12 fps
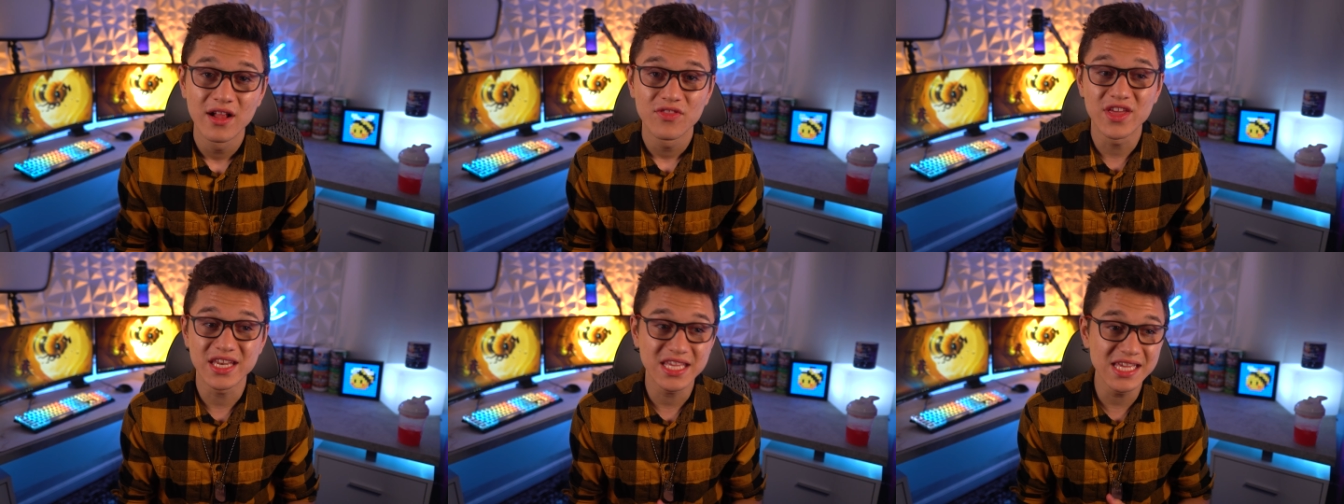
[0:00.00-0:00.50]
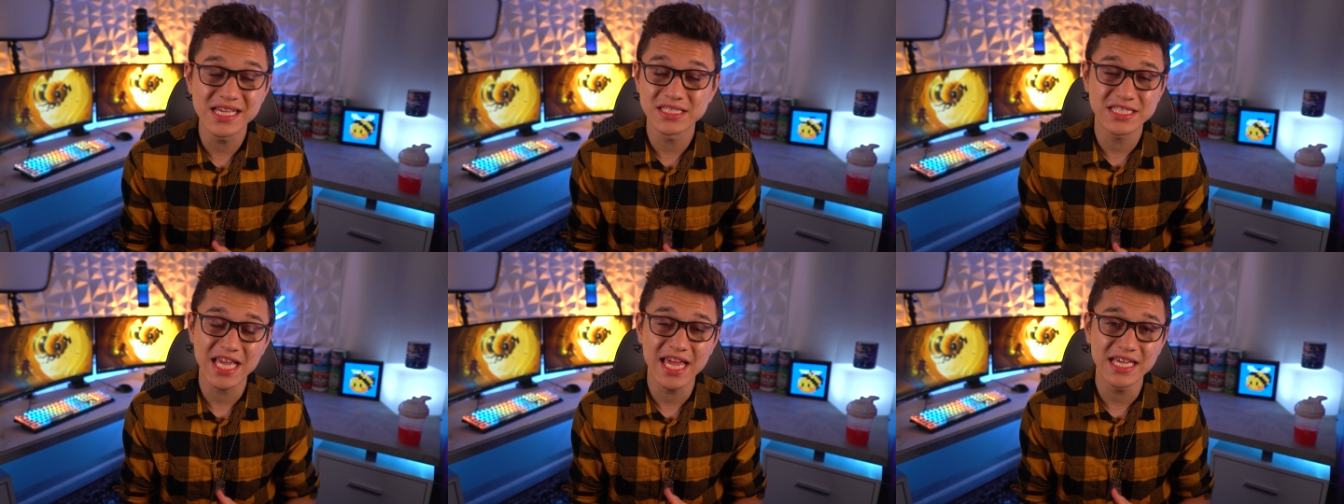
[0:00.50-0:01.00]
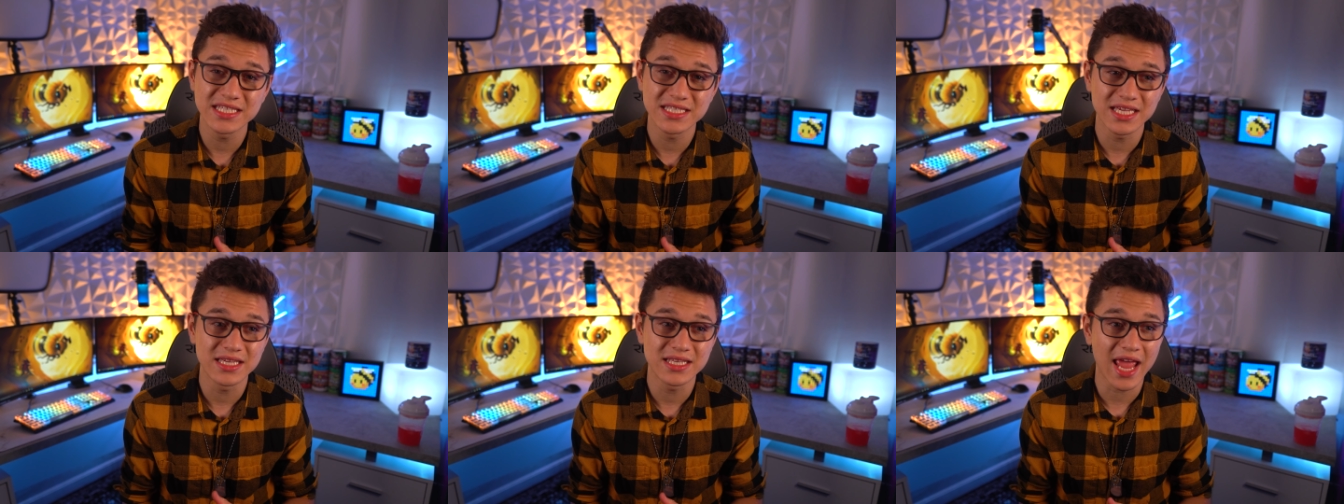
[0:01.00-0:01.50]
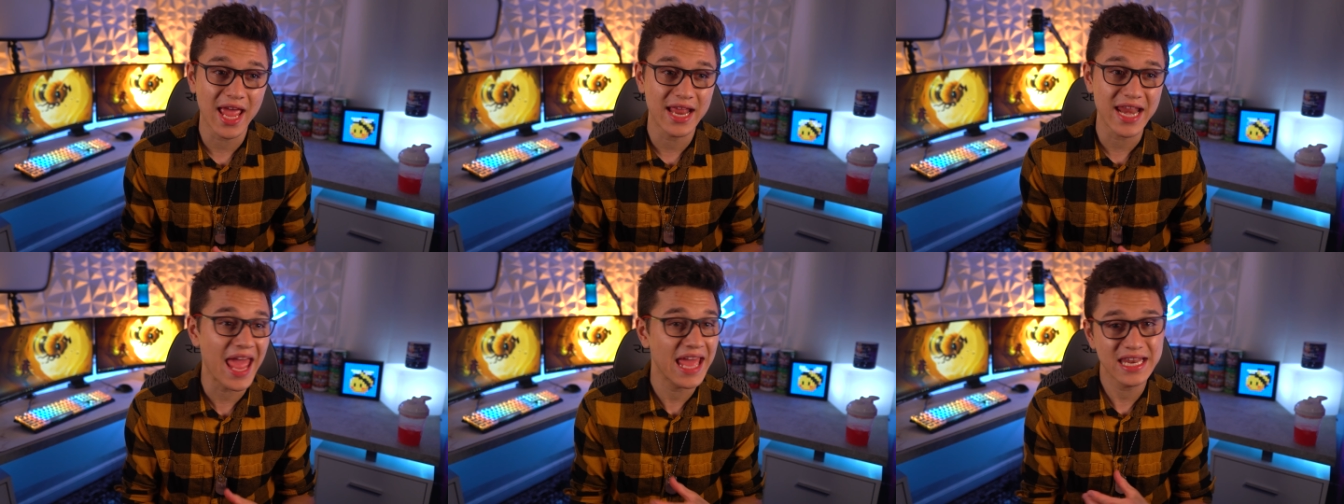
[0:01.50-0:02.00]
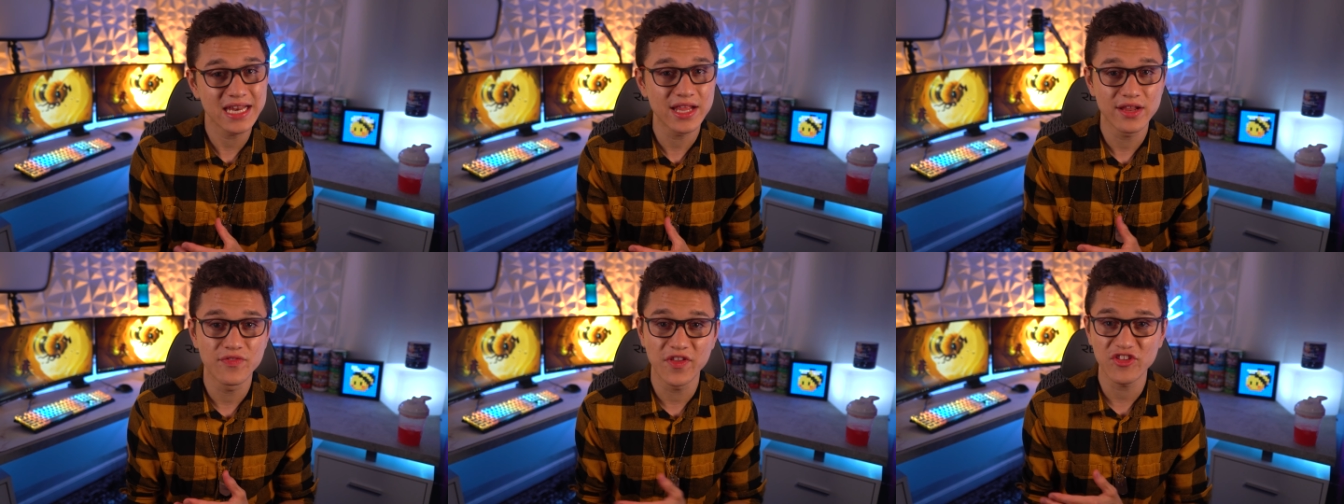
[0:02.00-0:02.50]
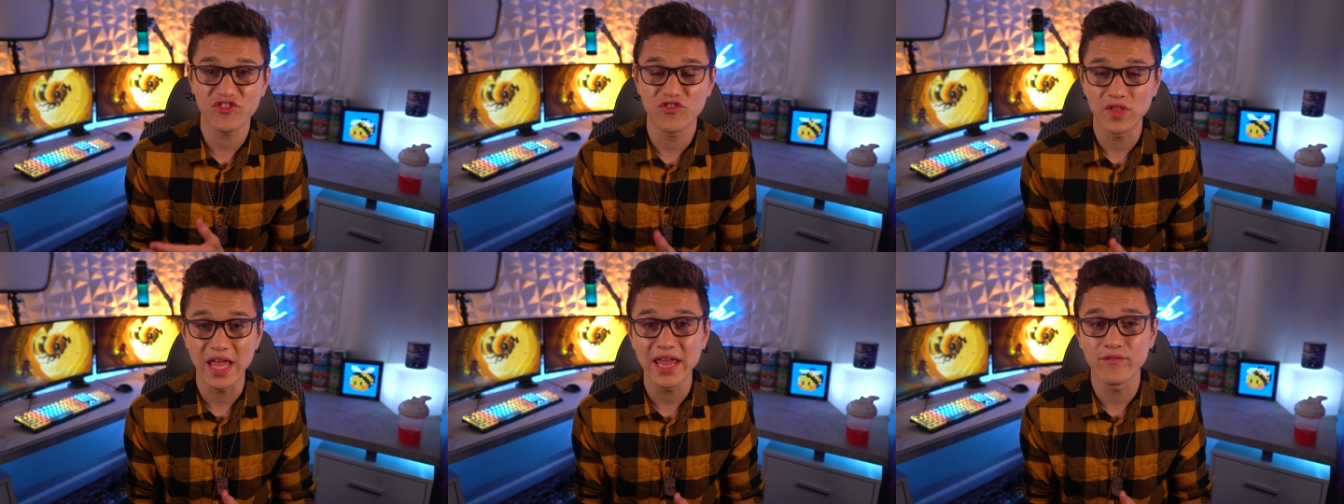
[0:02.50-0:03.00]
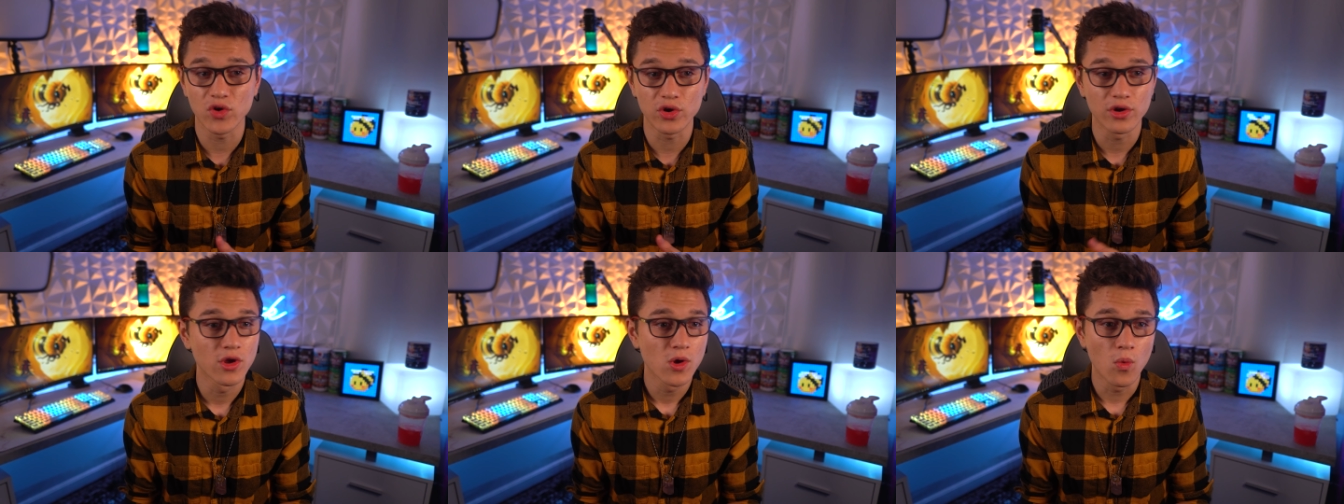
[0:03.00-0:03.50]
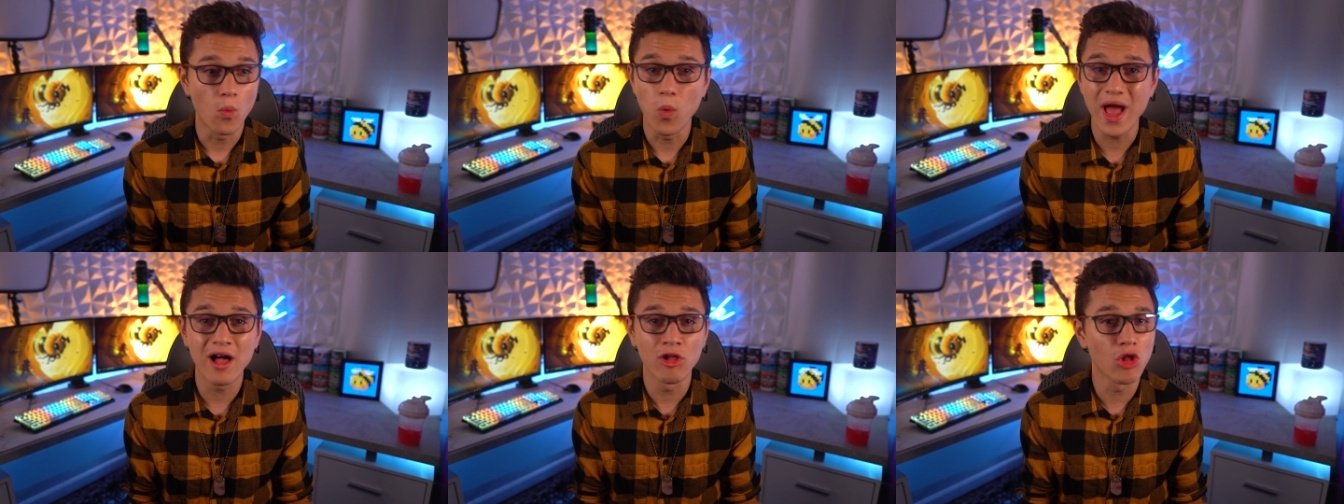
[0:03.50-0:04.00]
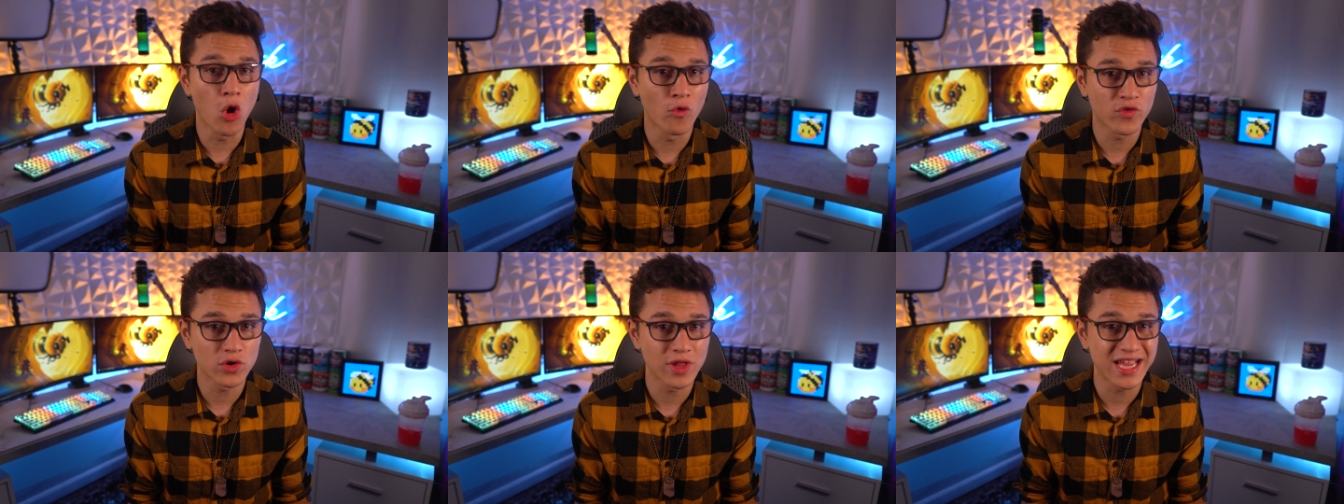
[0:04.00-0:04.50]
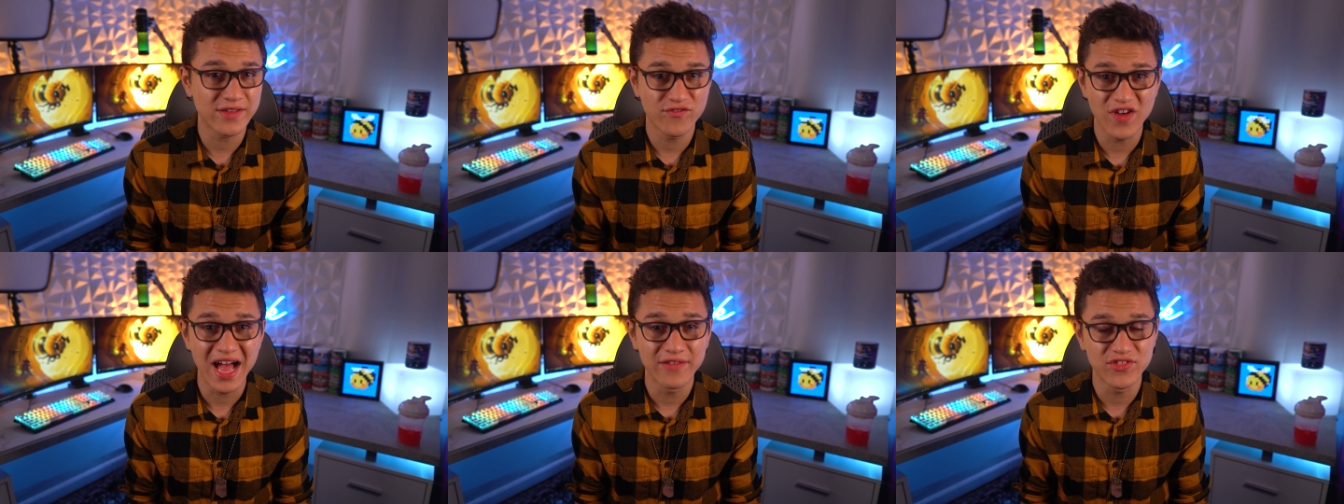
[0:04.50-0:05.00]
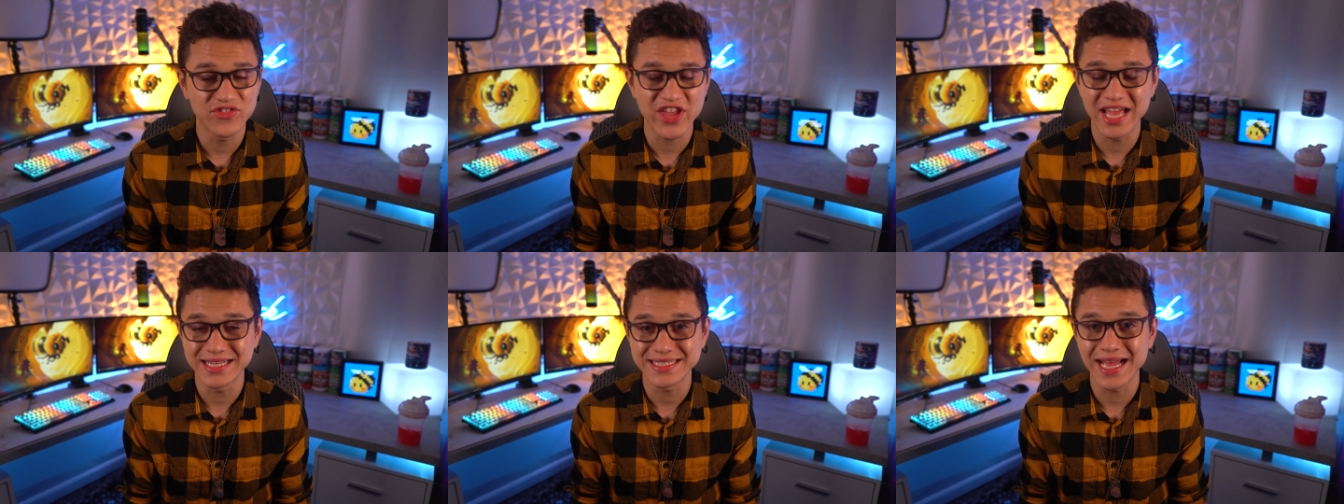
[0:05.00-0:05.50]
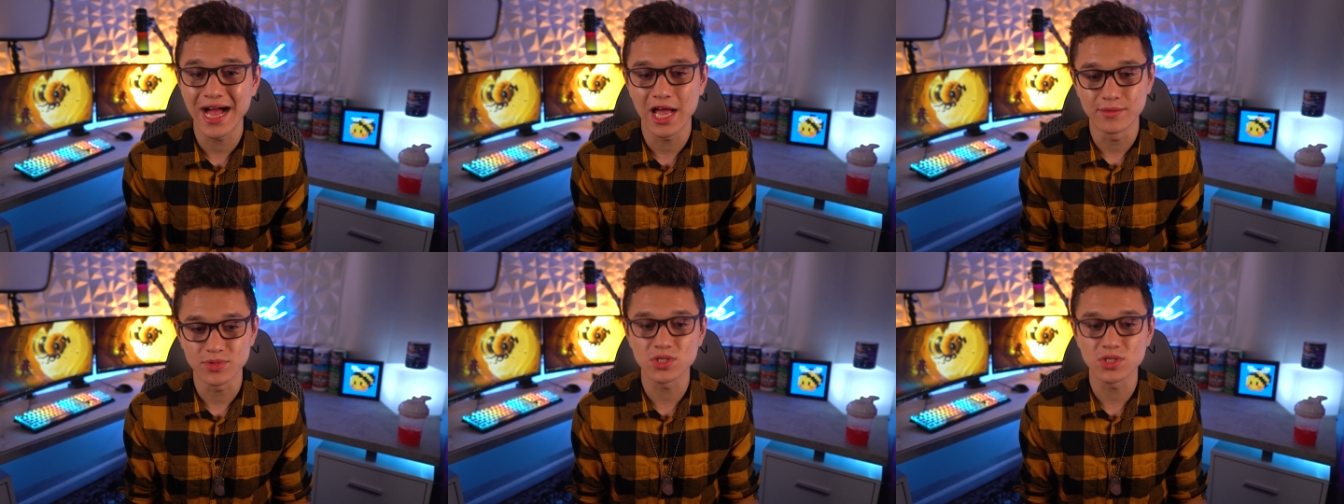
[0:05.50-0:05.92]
that he has tasted and edited this flavor well over like five to 10 times.